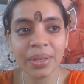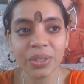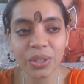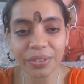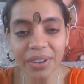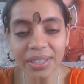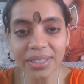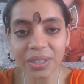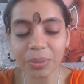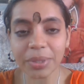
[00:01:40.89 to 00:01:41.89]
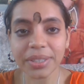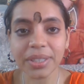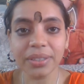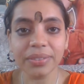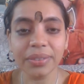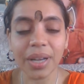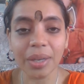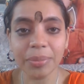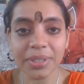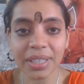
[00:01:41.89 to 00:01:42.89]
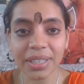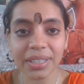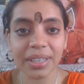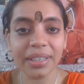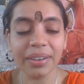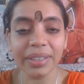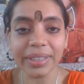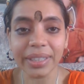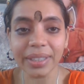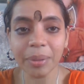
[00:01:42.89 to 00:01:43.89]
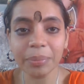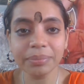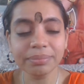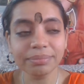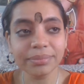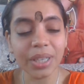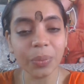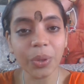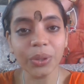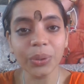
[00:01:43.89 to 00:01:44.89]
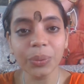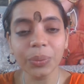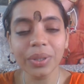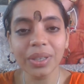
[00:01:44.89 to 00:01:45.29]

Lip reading: So if I say to myself, I'm sick and I can't get up, then what to do?